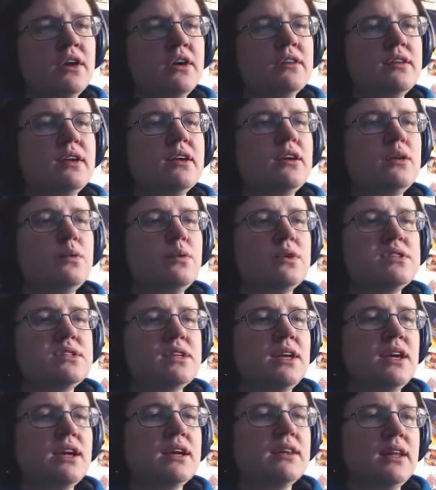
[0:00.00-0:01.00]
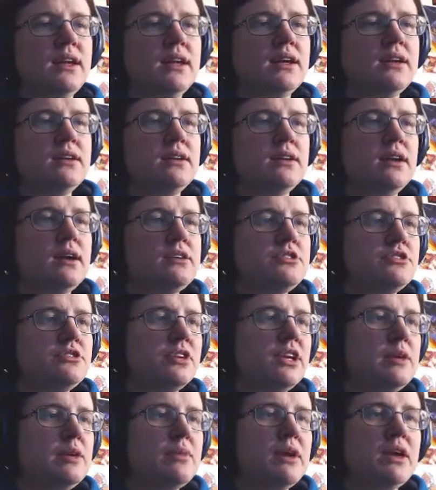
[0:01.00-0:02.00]
Thank you once again, Lien. I shall
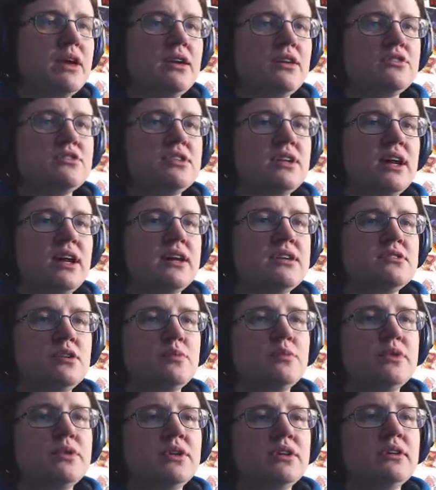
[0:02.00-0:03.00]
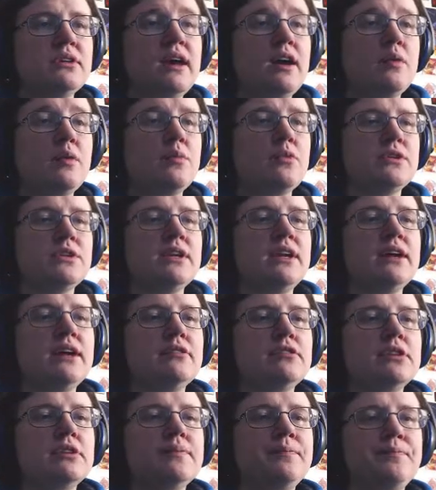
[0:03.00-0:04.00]
keep my ears and eyes open, now more than ever.